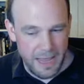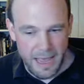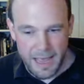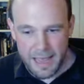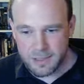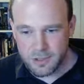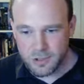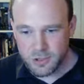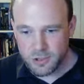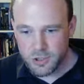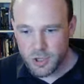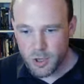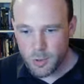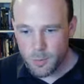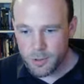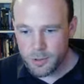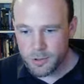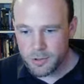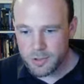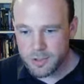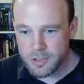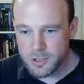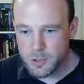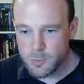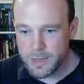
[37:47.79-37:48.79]
and so on
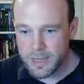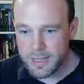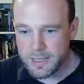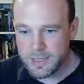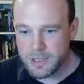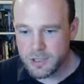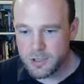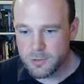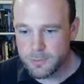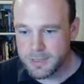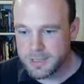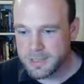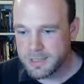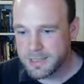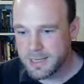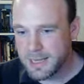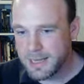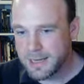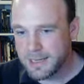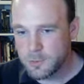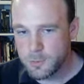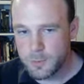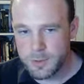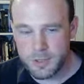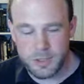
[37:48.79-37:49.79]
until we get to number
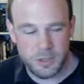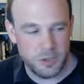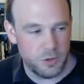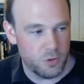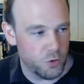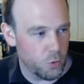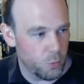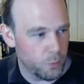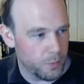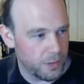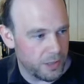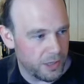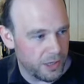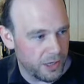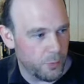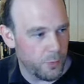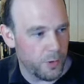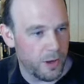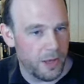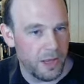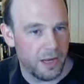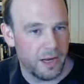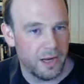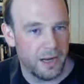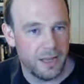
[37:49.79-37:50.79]
six, which is normally
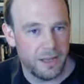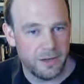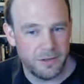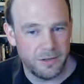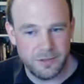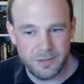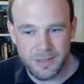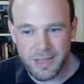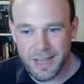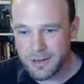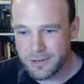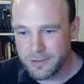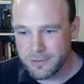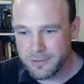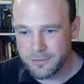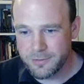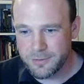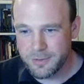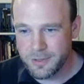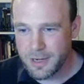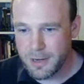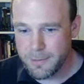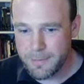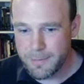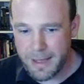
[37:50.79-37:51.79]
quite kind of
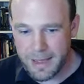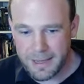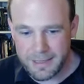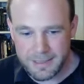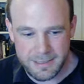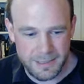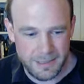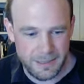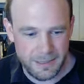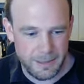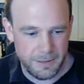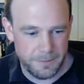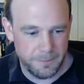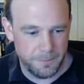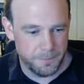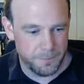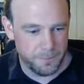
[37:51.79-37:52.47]
climactic.